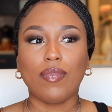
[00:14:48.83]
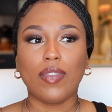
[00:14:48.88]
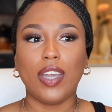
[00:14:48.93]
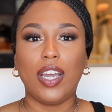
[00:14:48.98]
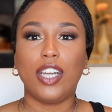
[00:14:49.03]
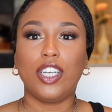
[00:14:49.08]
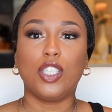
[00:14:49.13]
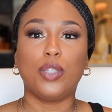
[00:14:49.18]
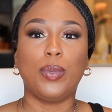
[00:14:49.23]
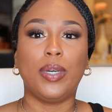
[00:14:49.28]

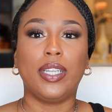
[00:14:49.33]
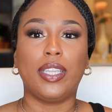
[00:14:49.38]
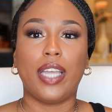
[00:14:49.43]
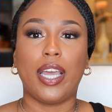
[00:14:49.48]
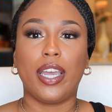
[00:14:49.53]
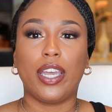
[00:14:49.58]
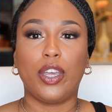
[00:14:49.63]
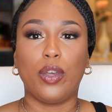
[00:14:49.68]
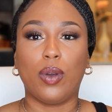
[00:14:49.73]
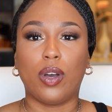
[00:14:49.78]
I just want to
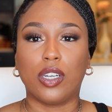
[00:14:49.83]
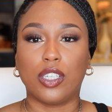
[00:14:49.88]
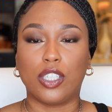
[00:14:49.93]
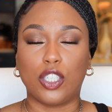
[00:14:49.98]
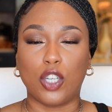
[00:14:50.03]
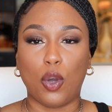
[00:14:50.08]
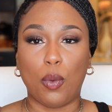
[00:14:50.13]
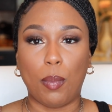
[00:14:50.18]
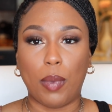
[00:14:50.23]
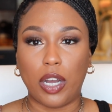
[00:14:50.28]
thank you all
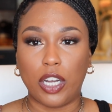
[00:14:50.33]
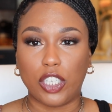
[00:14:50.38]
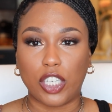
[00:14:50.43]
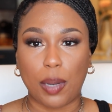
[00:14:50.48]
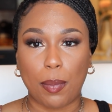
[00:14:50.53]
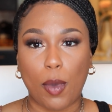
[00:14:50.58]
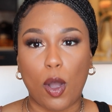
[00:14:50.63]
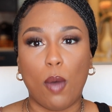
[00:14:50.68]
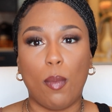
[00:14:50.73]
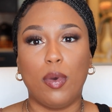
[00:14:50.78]
so much.
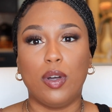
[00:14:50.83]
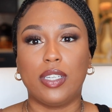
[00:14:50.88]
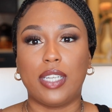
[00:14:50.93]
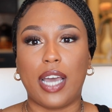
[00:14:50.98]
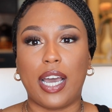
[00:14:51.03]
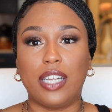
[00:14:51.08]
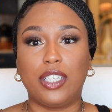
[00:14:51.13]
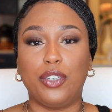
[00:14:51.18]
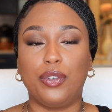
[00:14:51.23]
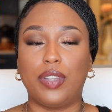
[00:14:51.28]
I'm almost
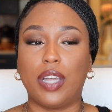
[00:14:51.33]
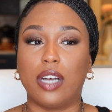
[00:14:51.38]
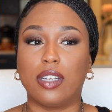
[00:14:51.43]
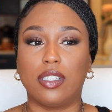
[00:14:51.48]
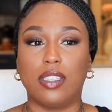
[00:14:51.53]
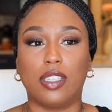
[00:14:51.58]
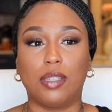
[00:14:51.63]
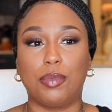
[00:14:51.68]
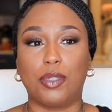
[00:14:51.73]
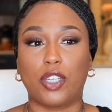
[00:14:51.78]
at
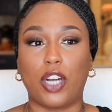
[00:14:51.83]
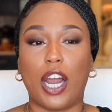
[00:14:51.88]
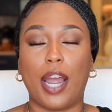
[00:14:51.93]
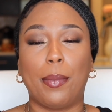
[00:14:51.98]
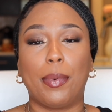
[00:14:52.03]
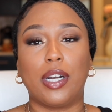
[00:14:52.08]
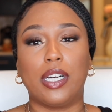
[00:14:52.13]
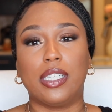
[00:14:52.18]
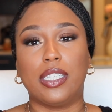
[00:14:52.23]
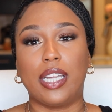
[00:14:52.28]
2,000
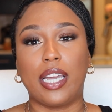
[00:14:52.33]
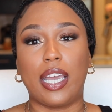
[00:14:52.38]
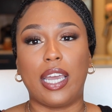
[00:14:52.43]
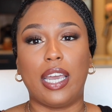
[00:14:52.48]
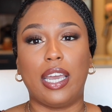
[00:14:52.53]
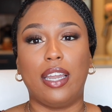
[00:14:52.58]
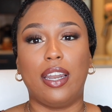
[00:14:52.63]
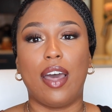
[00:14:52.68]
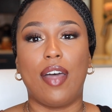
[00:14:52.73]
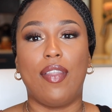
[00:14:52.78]
subscribers
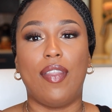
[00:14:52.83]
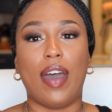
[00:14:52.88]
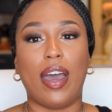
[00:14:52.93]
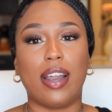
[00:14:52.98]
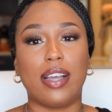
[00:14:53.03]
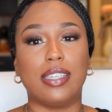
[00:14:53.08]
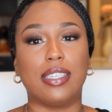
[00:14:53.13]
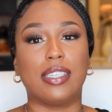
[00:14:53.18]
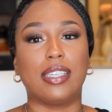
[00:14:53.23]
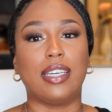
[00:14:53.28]
and
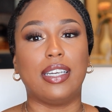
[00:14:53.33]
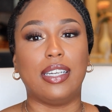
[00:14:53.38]
that is